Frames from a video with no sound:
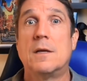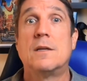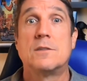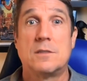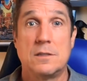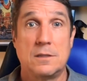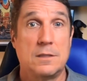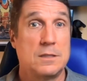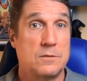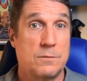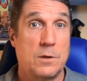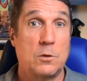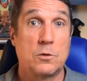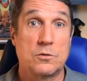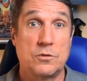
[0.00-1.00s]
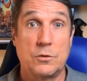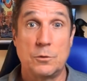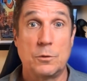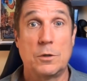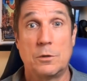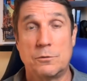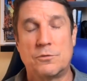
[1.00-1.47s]
to these folks
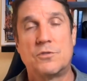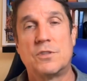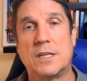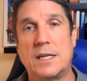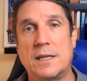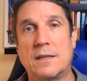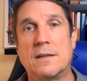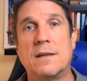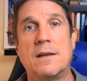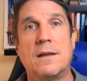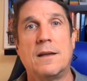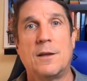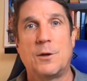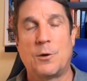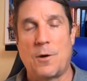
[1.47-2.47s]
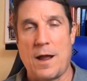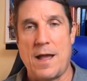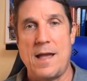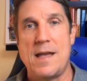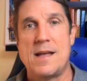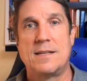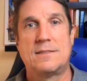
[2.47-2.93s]
who've seen your
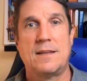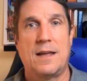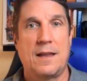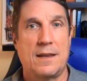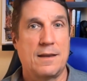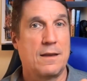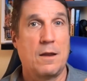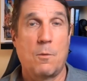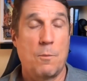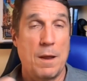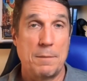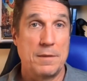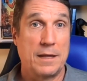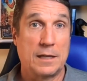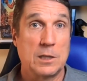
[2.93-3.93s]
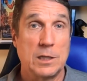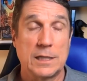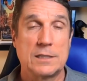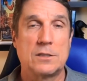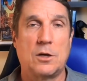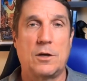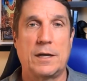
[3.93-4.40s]
ads, or maybe they
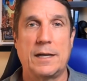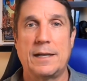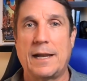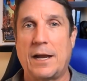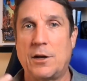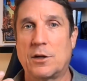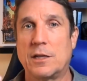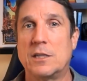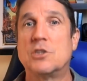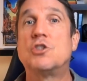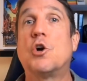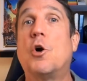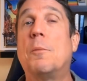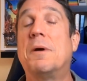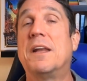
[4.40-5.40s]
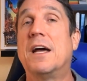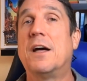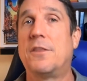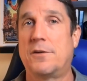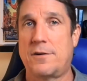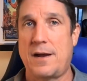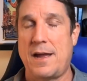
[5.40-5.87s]
clicked on it. Now you're going to show them
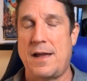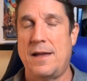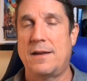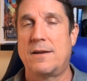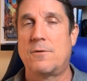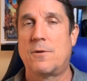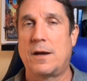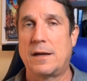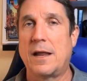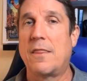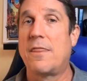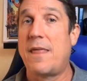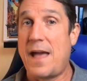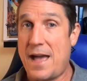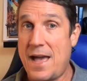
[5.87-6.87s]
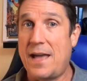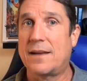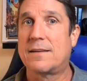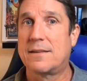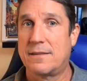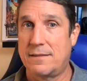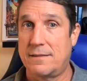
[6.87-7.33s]
another ad, right? Now
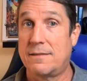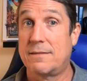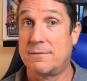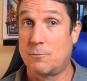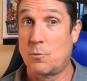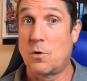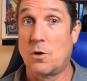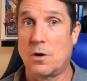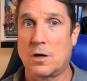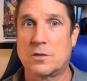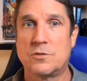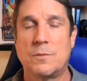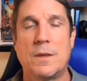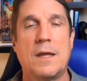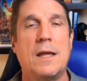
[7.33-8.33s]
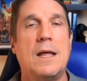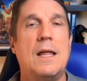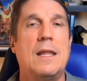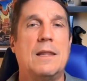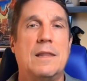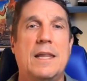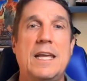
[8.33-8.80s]
that works.
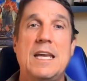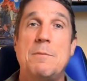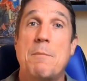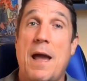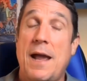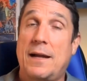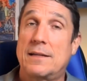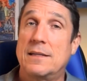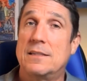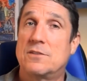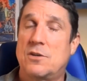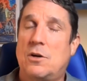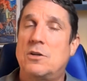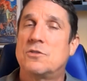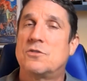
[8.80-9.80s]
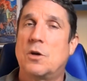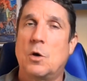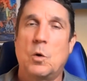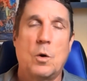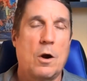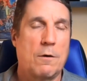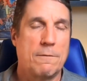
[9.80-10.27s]
Lead magnets
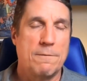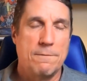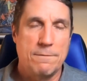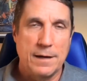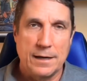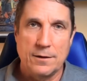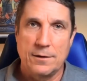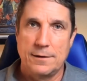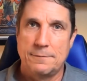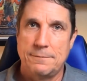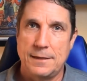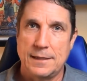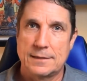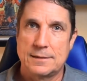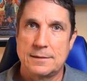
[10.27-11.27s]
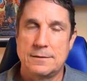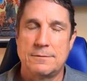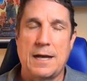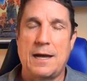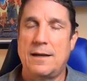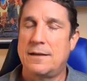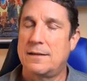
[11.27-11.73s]
also are very effective.
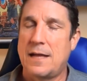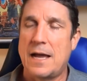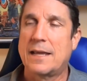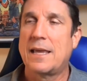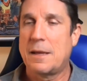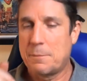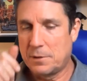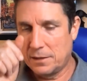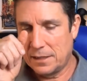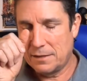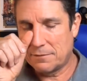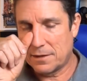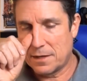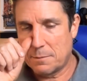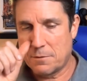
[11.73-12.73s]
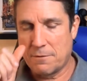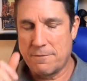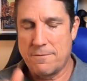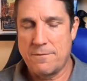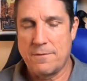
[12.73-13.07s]
I can't believe the number of